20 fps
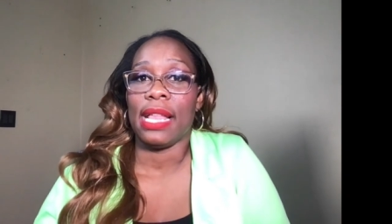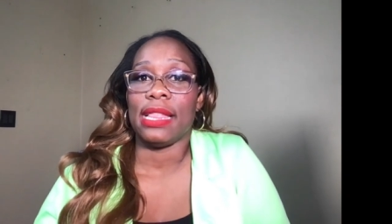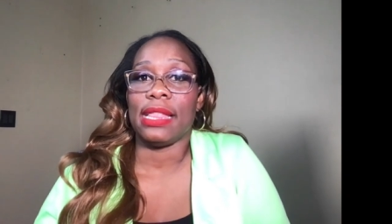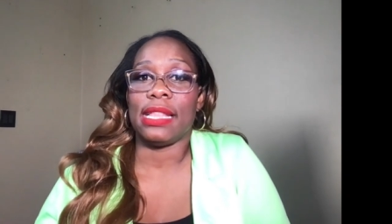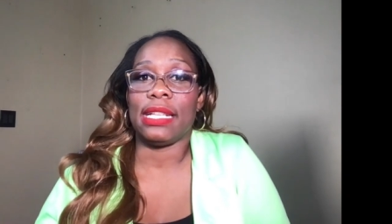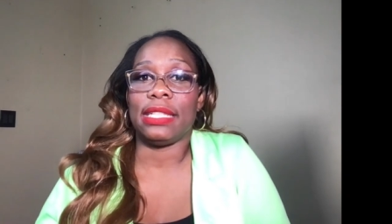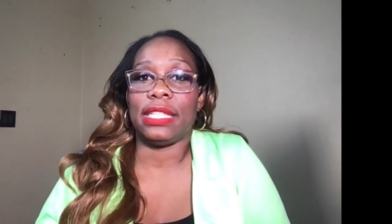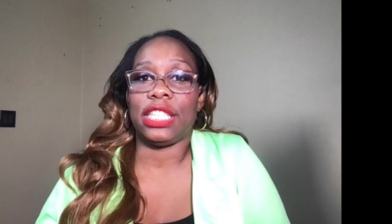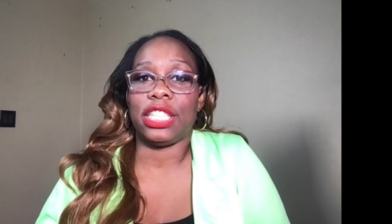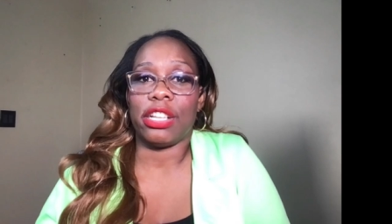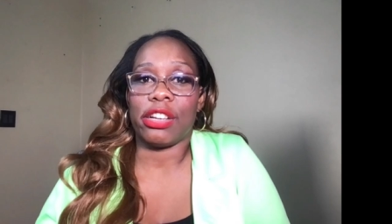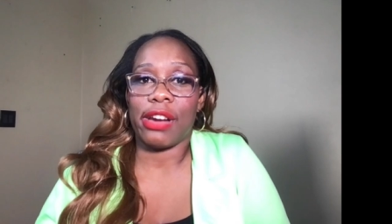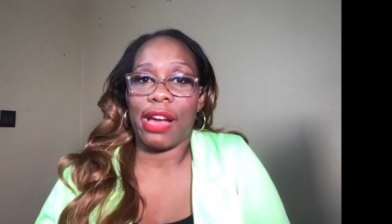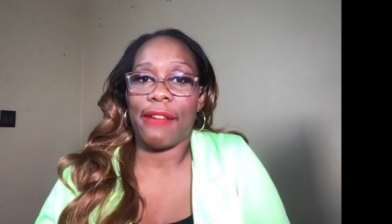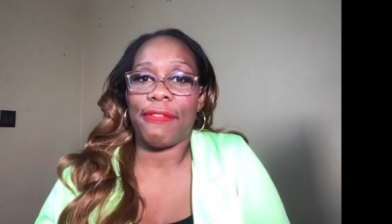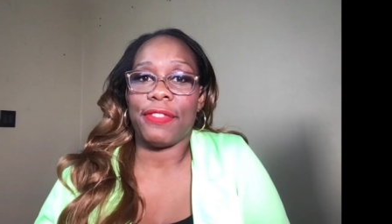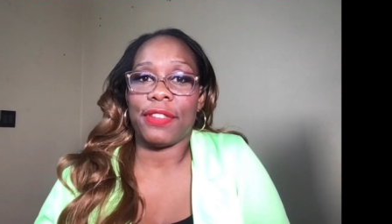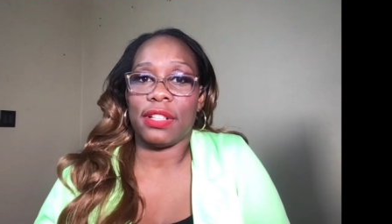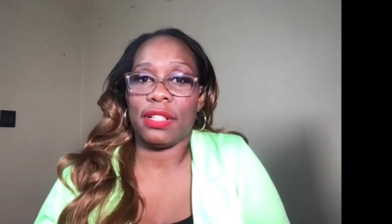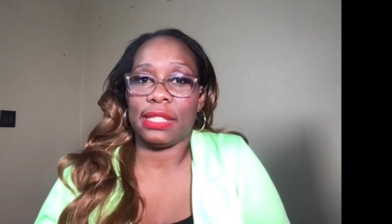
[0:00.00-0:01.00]
The
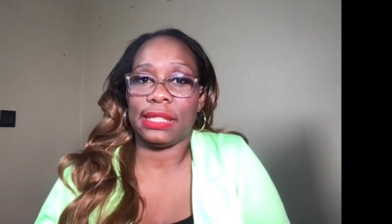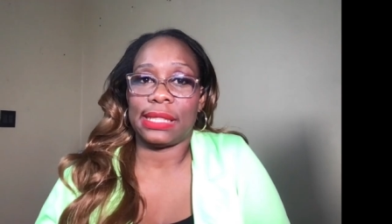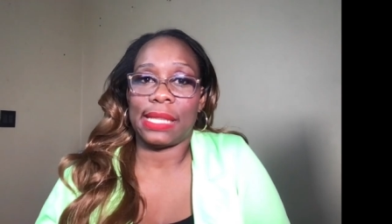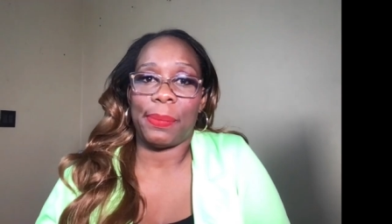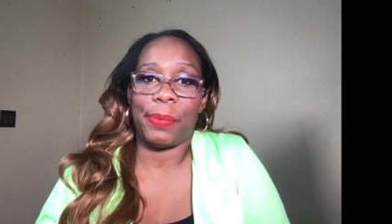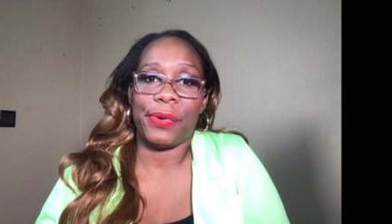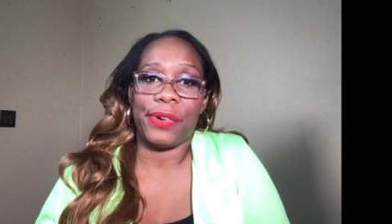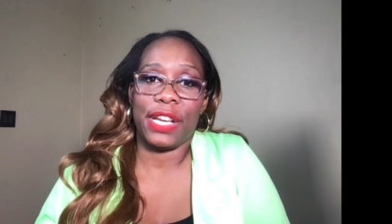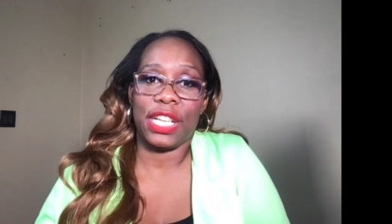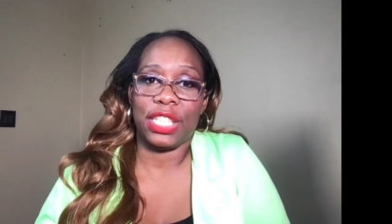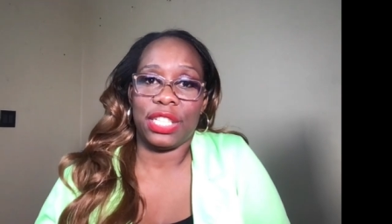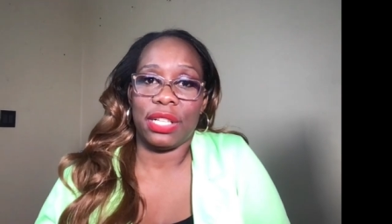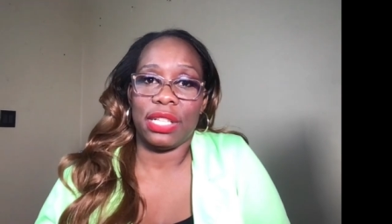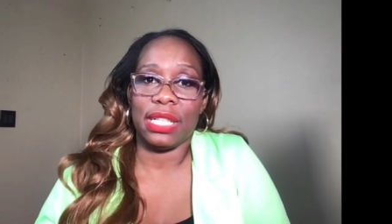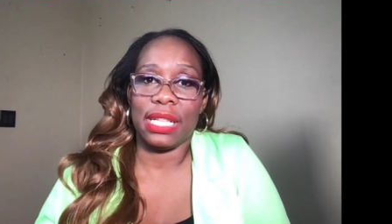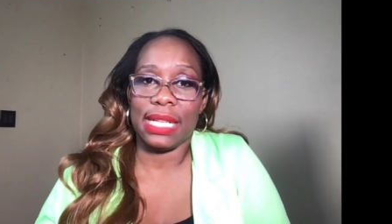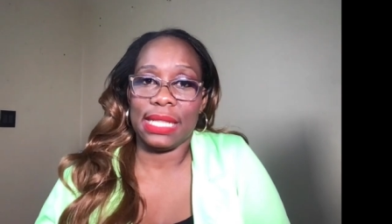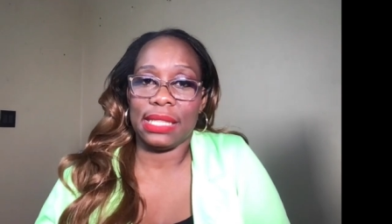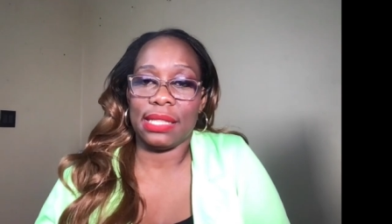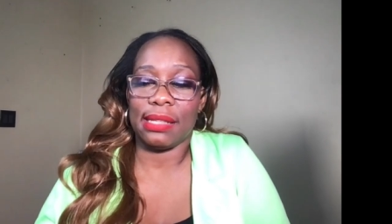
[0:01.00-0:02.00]
geographical
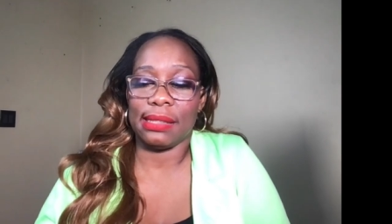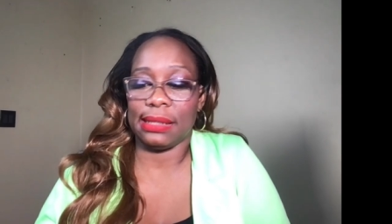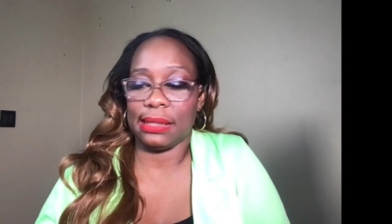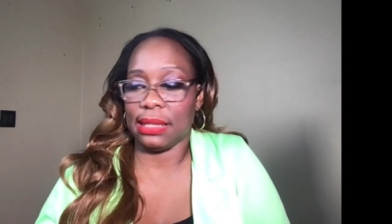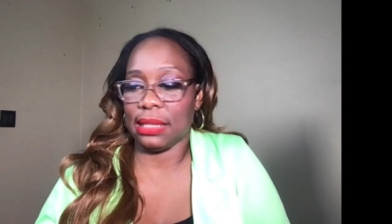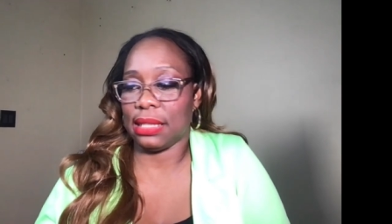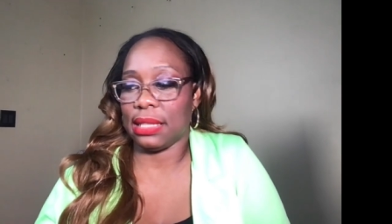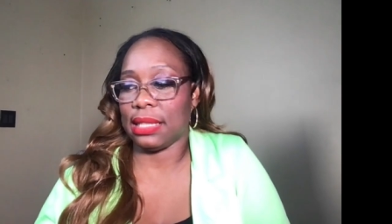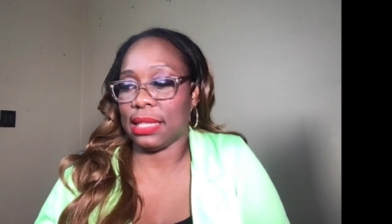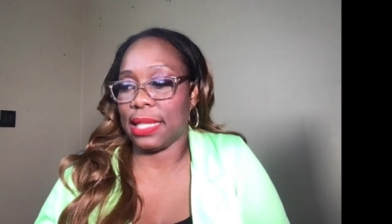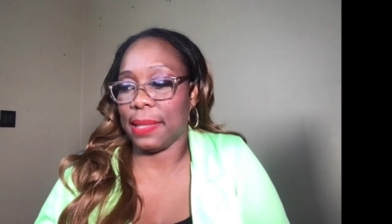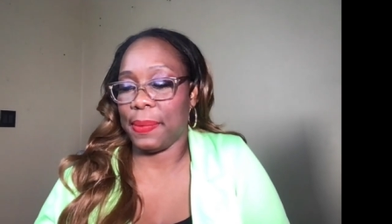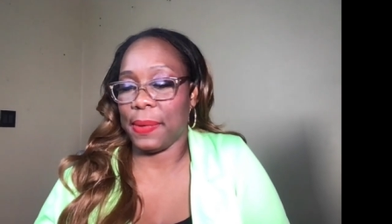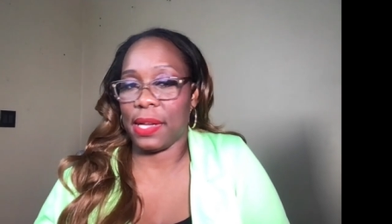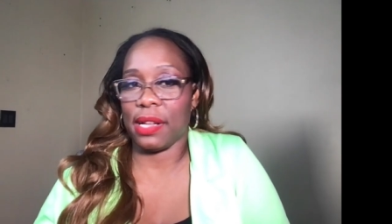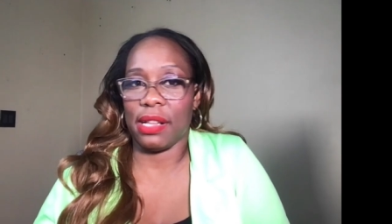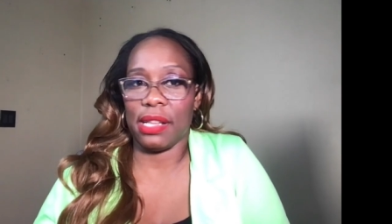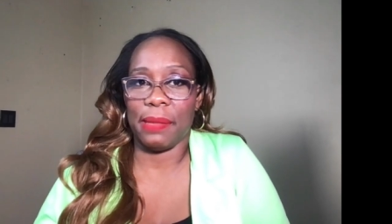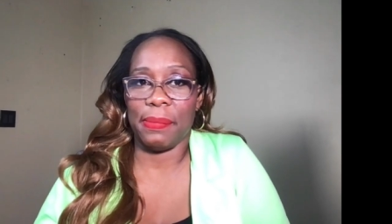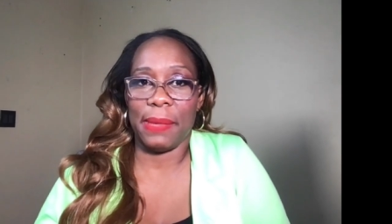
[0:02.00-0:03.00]
separation doesn't
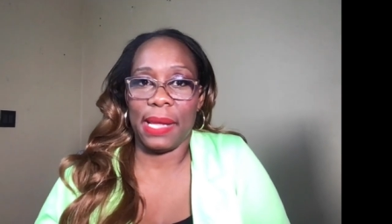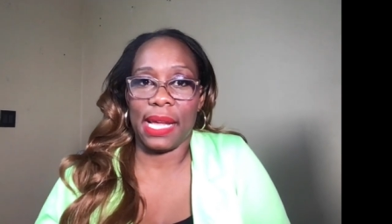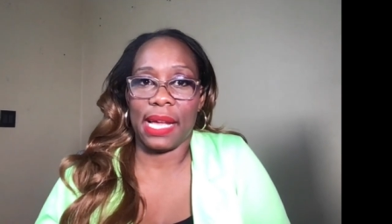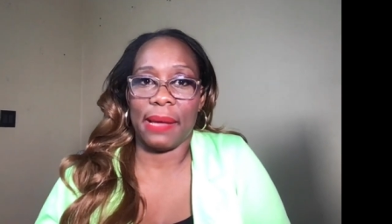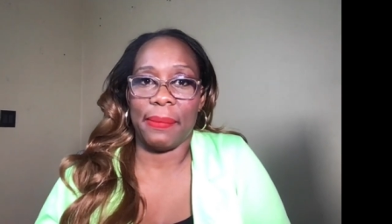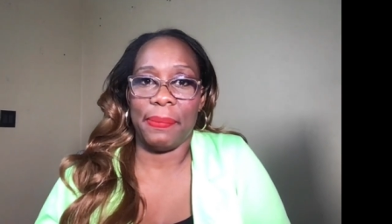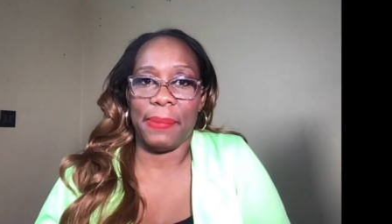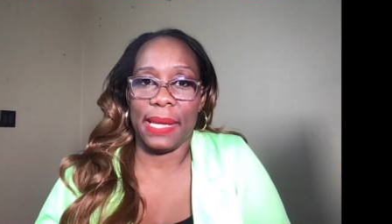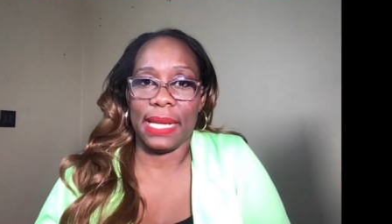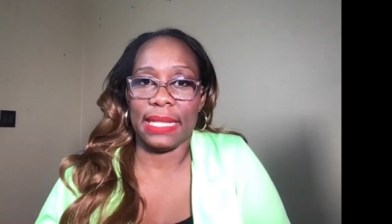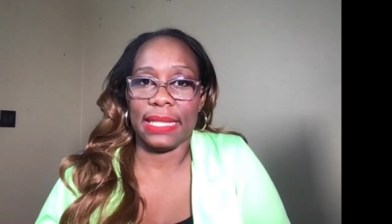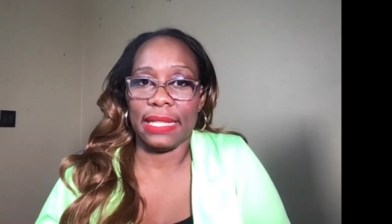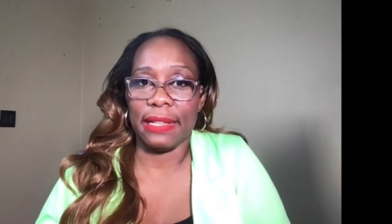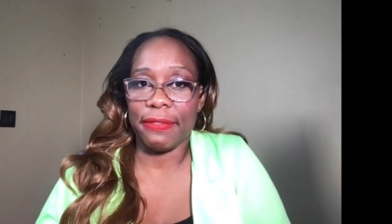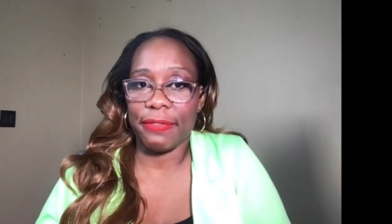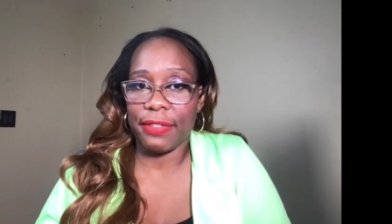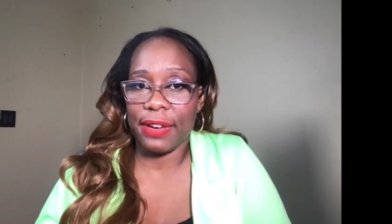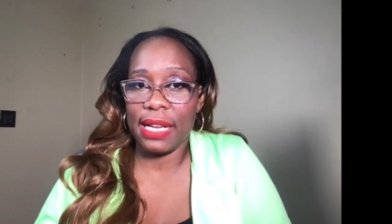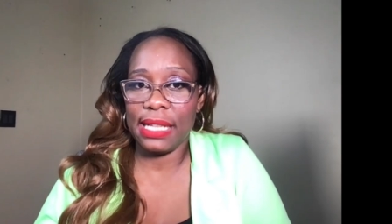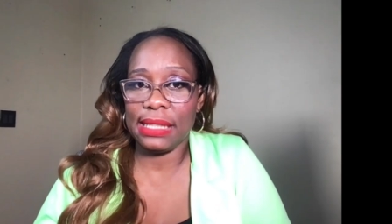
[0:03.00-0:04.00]
typically make a big
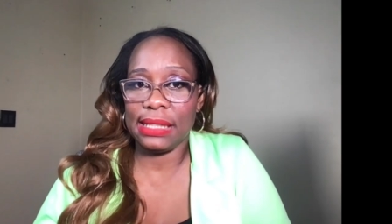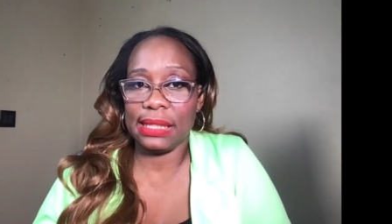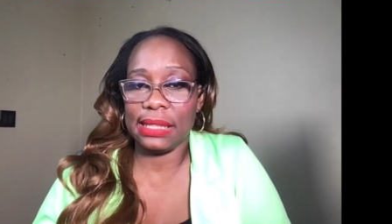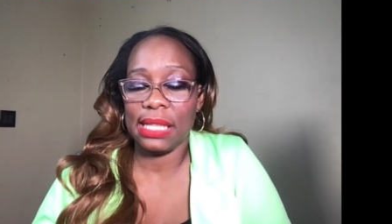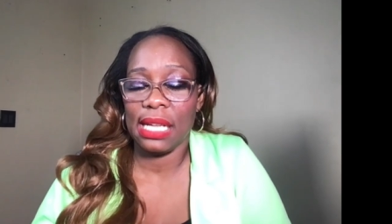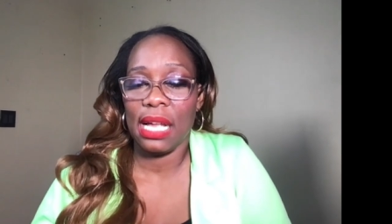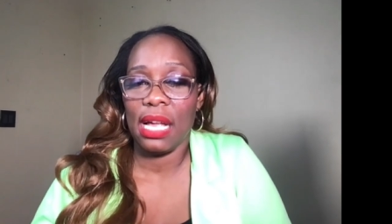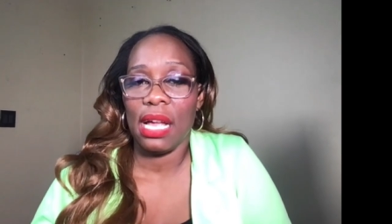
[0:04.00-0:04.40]
difference.